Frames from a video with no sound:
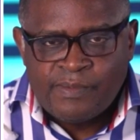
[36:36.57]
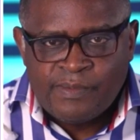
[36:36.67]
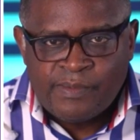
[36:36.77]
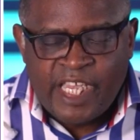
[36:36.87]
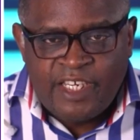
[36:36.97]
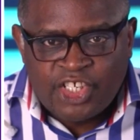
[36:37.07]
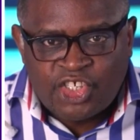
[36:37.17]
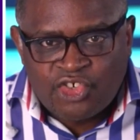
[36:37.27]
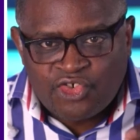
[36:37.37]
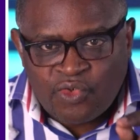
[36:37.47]
He
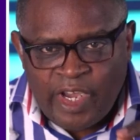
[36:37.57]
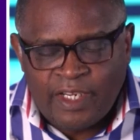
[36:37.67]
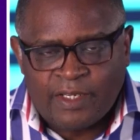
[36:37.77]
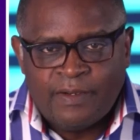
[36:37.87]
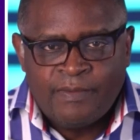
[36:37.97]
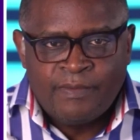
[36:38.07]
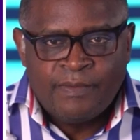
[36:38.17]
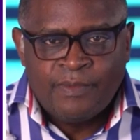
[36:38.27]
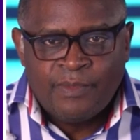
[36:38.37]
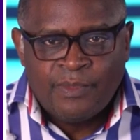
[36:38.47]
destroyed it.
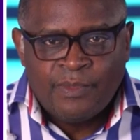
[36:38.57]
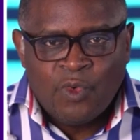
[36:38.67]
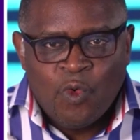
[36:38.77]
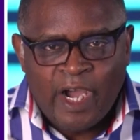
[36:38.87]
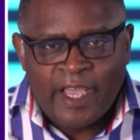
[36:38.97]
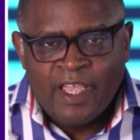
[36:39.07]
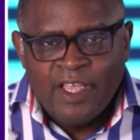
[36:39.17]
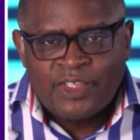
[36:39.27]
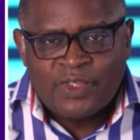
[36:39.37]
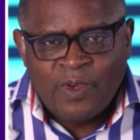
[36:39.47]
Why?
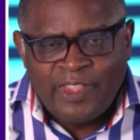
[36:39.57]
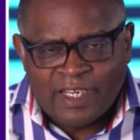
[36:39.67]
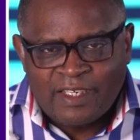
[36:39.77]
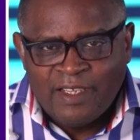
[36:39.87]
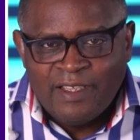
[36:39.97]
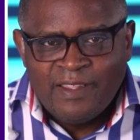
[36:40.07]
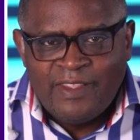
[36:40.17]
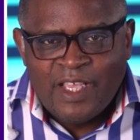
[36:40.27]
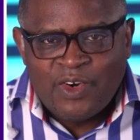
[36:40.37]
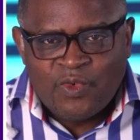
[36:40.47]
So that
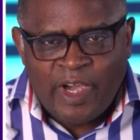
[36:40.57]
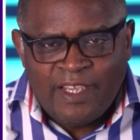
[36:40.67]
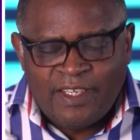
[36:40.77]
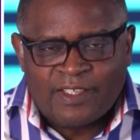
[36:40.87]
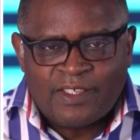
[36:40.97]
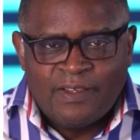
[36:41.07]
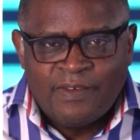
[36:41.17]
the righteous